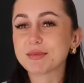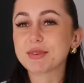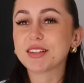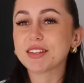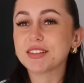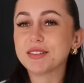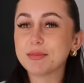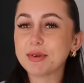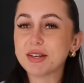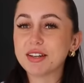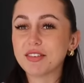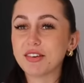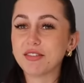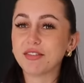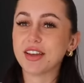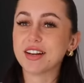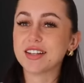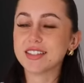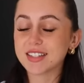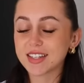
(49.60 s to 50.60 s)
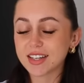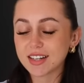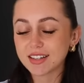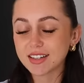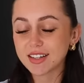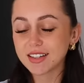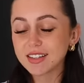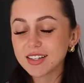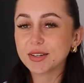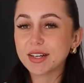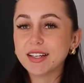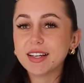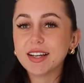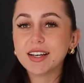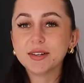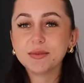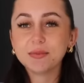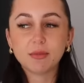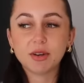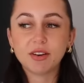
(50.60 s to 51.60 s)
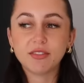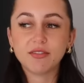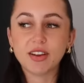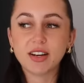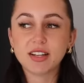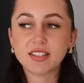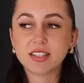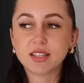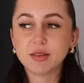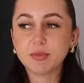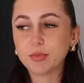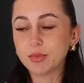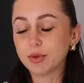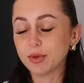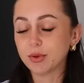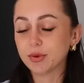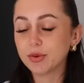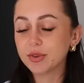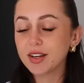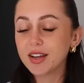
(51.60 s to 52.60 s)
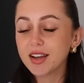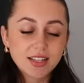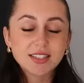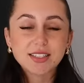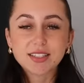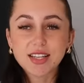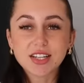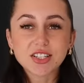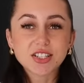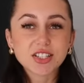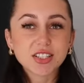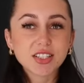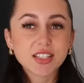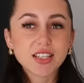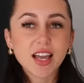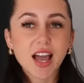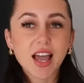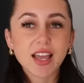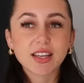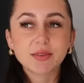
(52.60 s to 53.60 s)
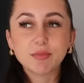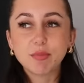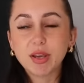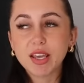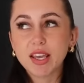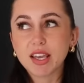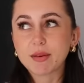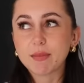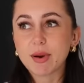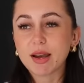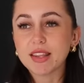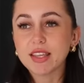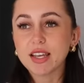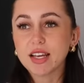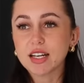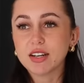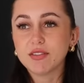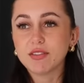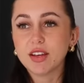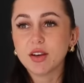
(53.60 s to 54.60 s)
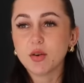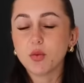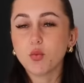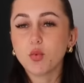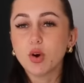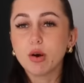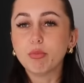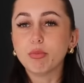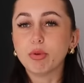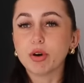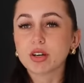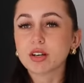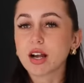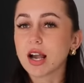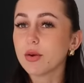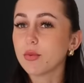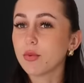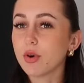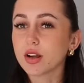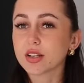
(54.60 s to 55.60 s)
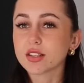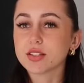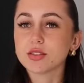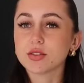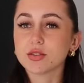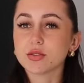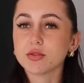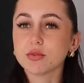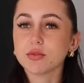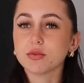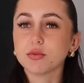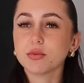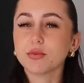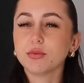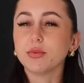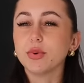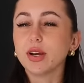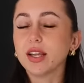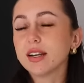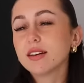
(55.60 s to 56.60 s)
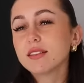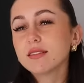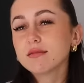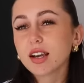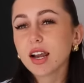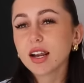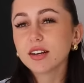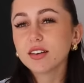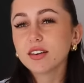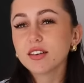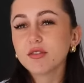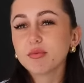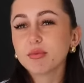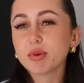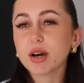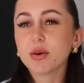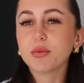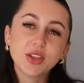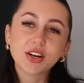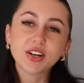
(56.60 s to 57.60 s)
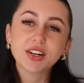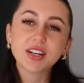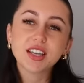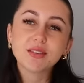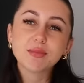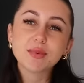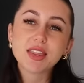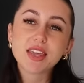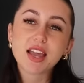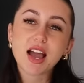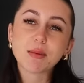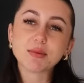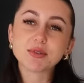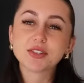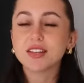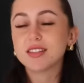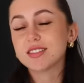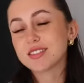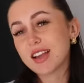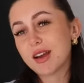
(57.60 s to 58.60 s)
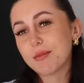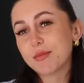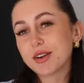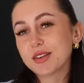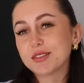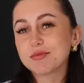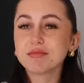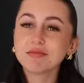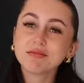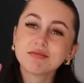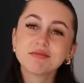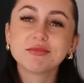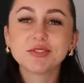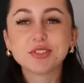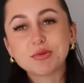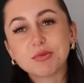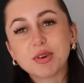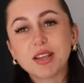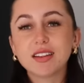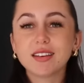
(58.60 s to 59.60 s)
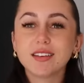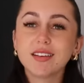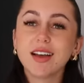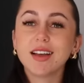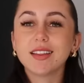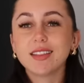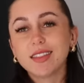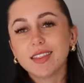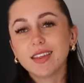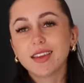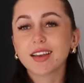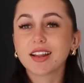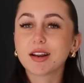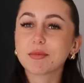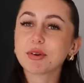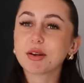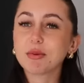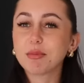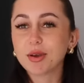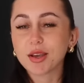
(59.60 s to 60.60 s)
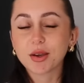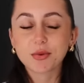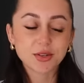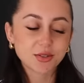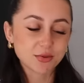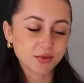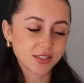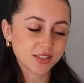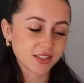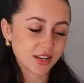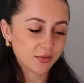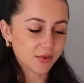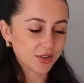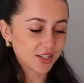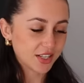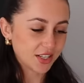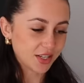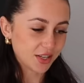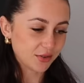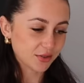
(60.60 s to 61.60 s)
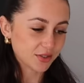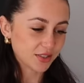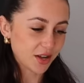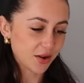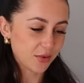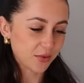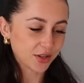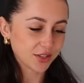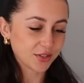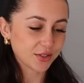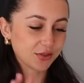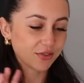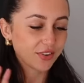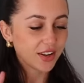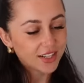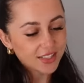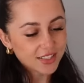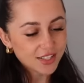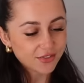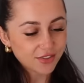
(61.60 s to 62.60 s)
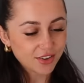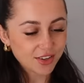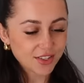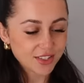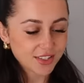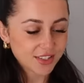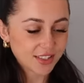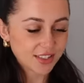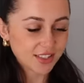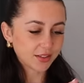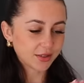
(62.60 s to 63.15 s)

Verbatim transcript: I'm in a little bit of a fantasy era right now. I'm in a fantasy mood. Essentially I could pick by the end of it what book I want to win kind of, but they're going to give me the options. I'm going to do my little Head thing and I'm gonna pick which ones I wanna do. So we're gonna do fantasy first.